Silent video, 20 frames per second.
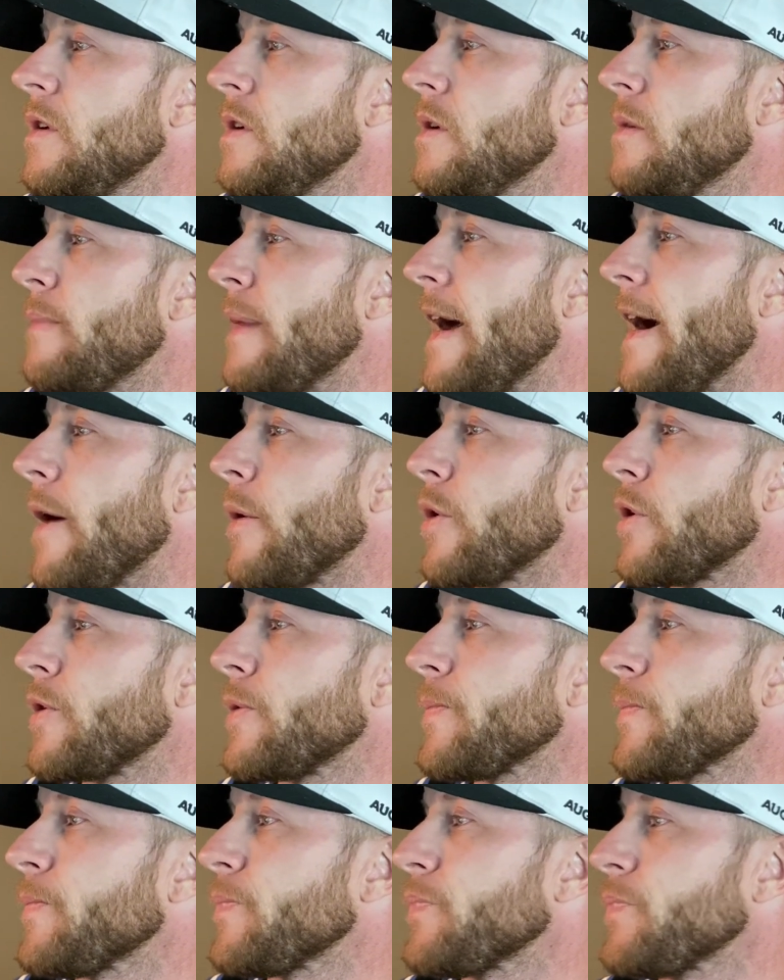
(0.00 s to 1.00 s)
Power.
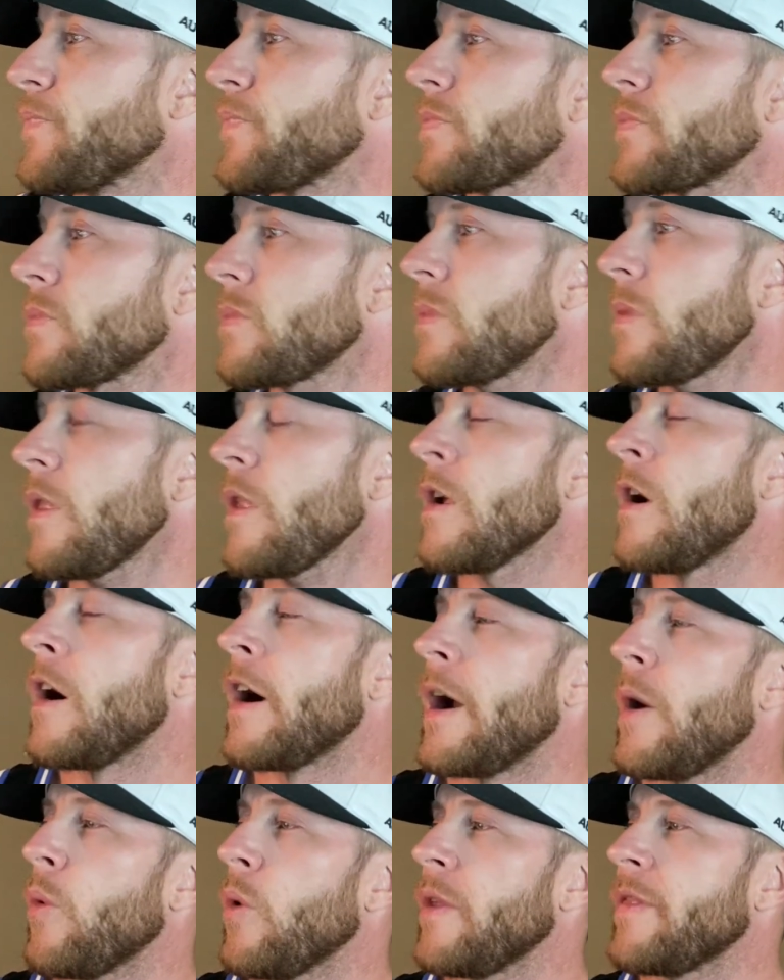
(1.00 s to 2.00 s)
All
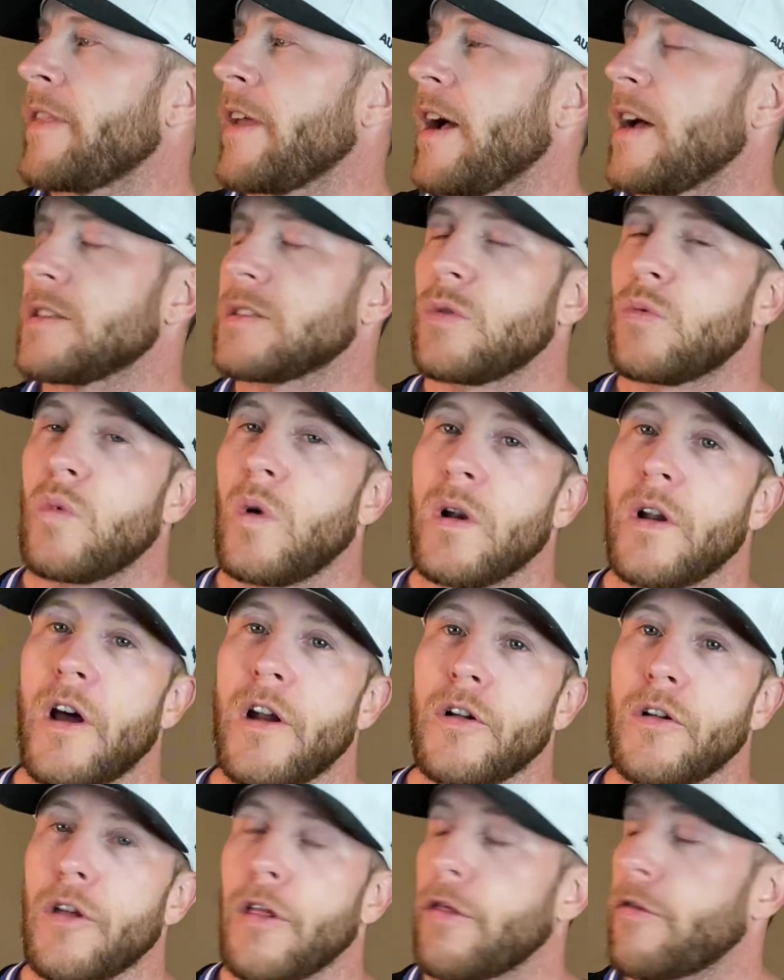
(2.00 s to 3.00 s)
right,
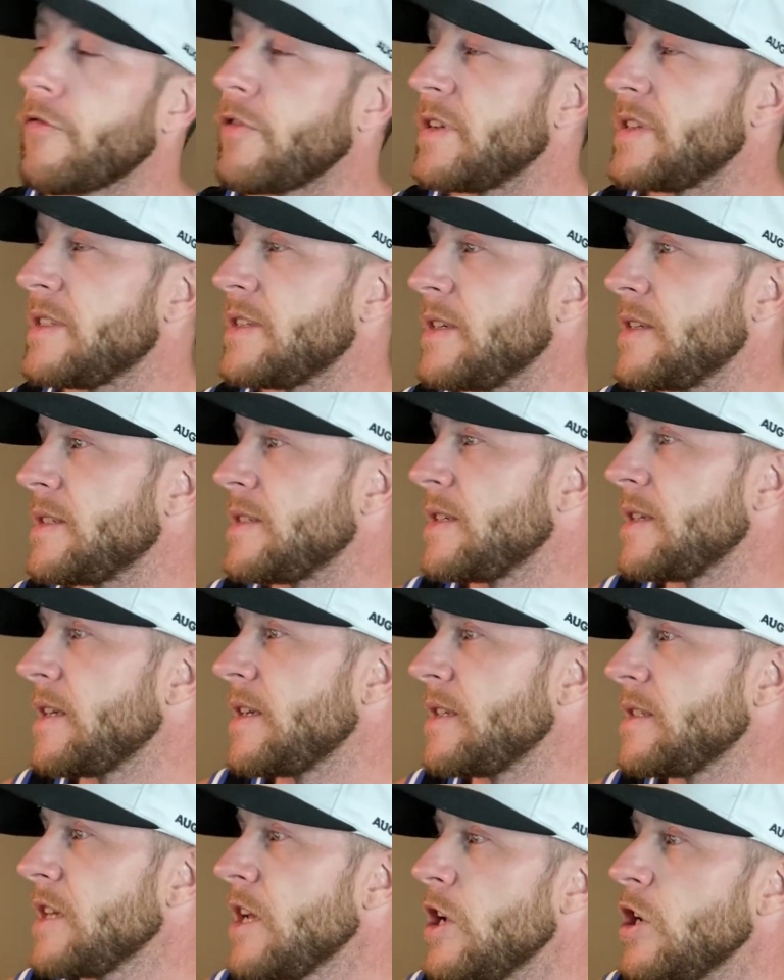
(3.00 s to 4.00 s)
1,103
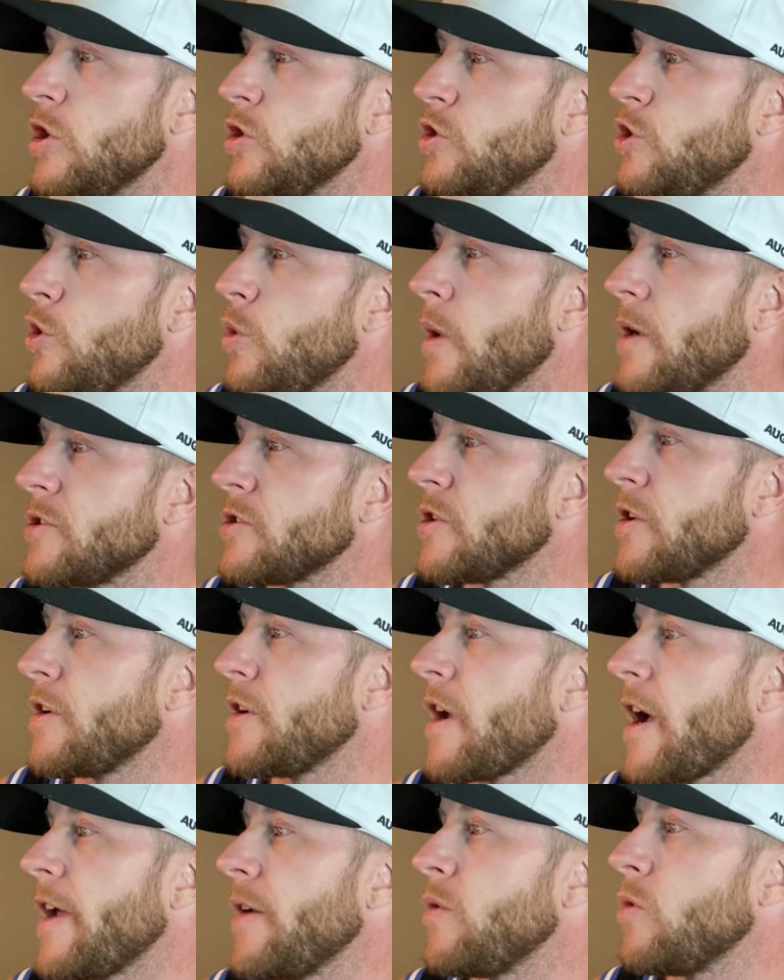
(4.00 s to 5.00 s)
cc's,
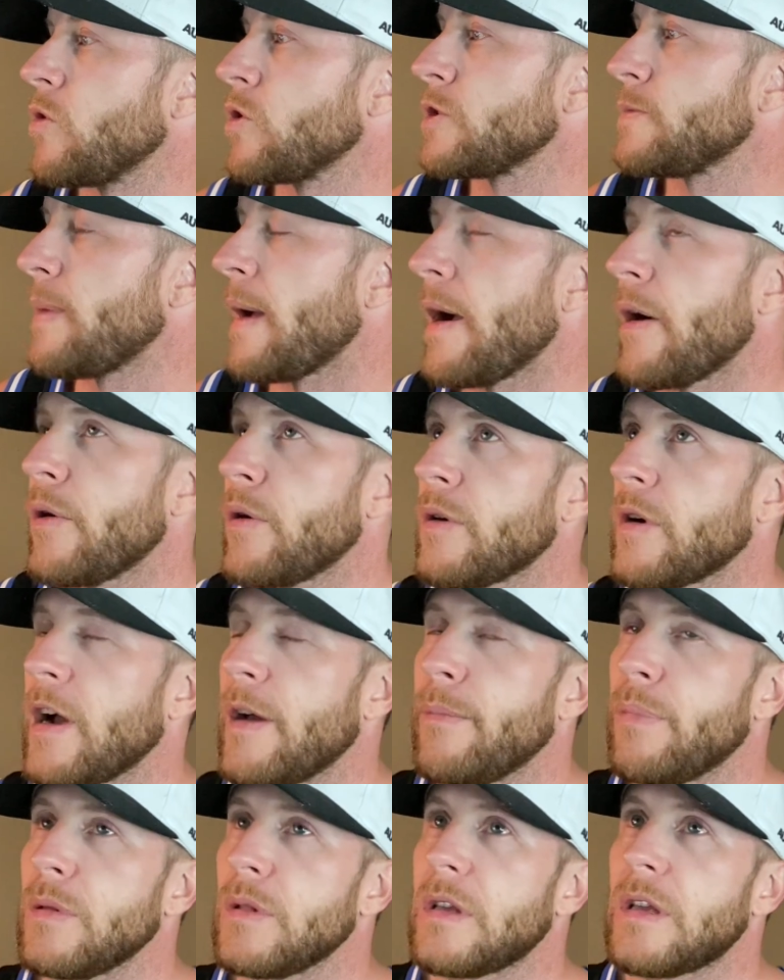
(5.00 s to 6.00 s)
209 horsepower. I
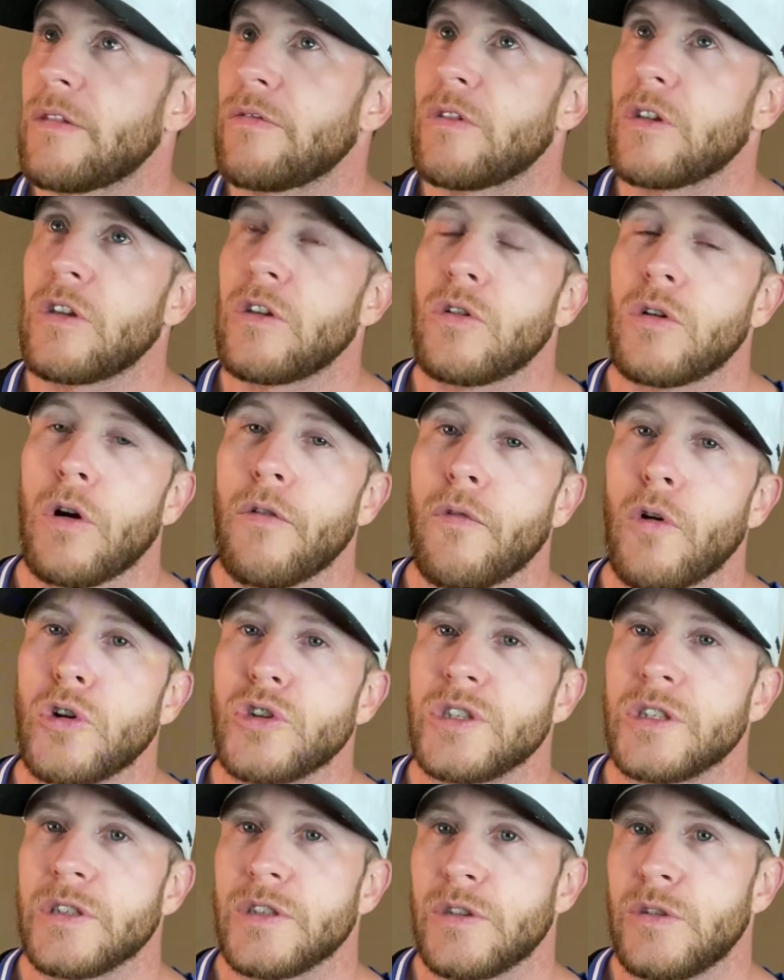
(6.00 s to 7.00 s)
believe the Euro
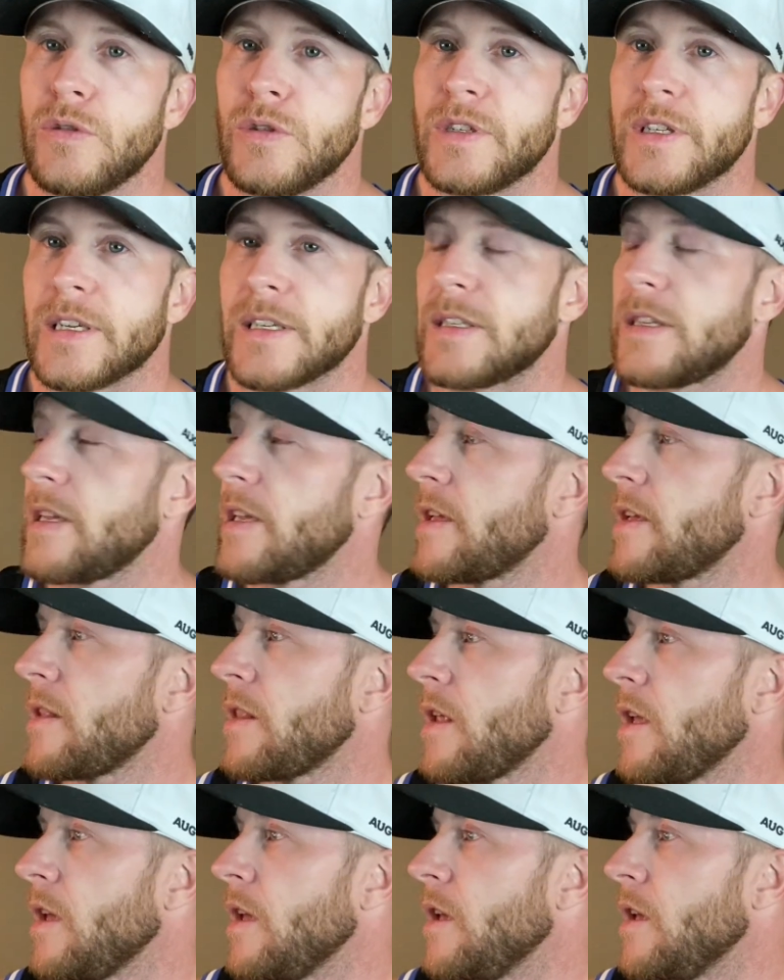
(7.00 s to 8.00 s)
version is
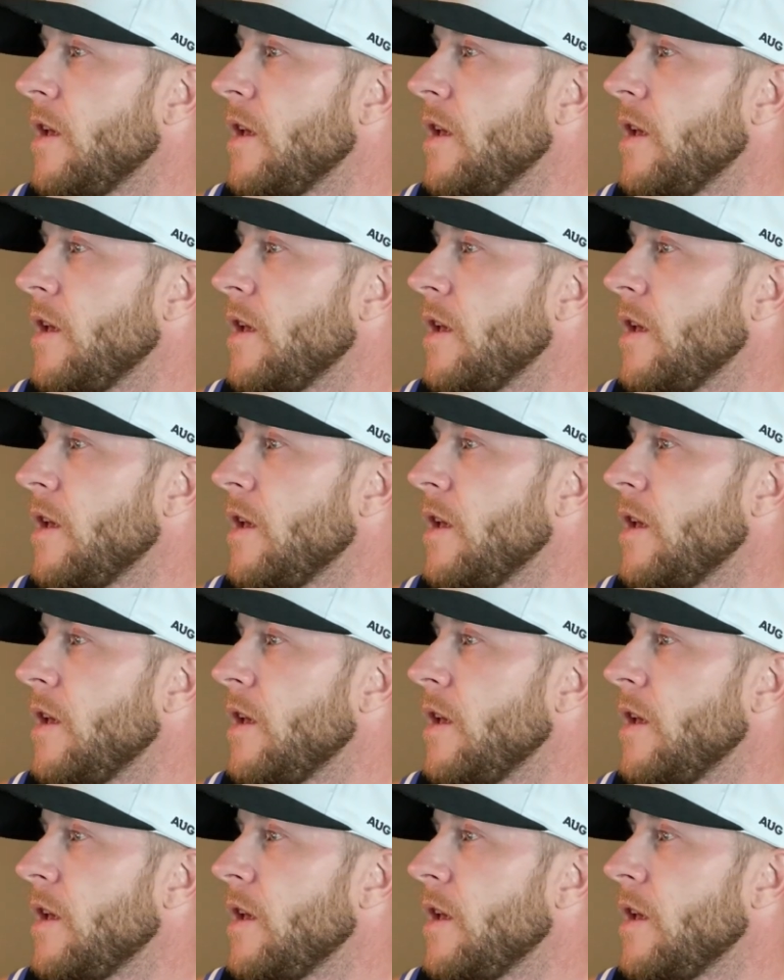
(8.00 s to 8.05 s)
216.